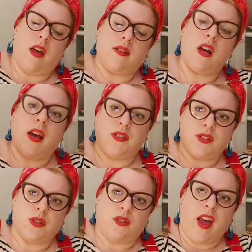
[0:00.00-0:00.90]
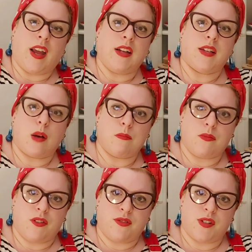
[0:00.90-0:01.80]
ties just sort of hanging down
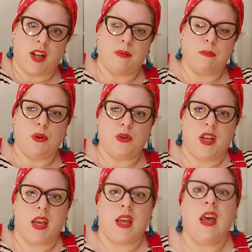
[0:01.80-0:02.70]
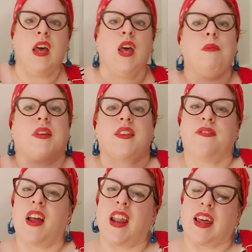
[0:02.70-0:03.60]
the side of my body, because I
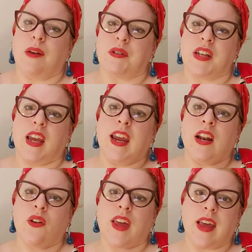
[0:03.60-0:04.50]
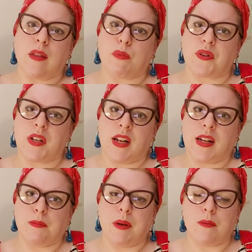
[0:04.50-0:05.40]
felt like it would elongate the body a
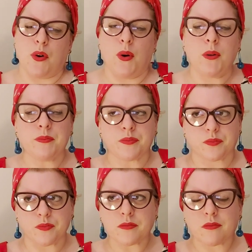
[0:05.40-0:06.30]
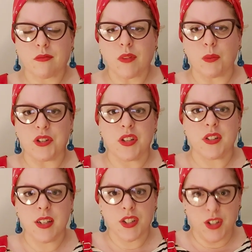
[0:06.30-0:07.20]
little bit more, which it
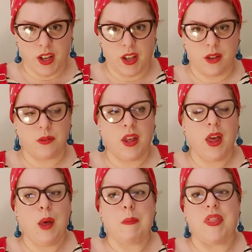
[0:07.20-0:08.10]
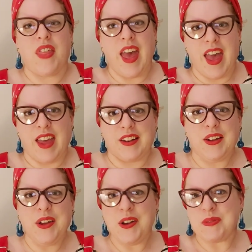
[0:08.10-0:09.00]
did do. But
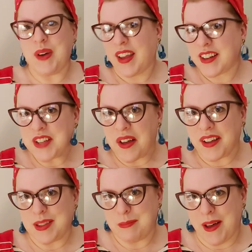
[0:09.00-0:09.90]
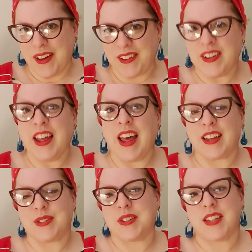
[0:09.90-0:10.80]
then when I tied the bow,
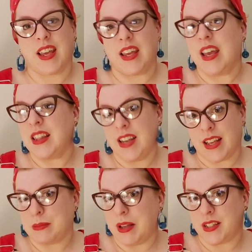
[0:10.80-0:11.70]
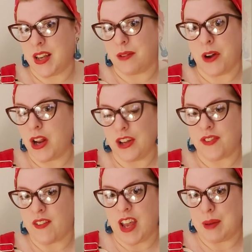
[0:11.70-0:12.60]
as you'll see in the next picture where I look
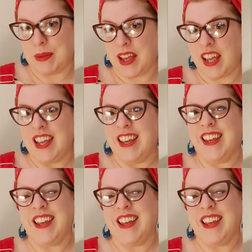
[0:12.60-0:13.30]
very happy,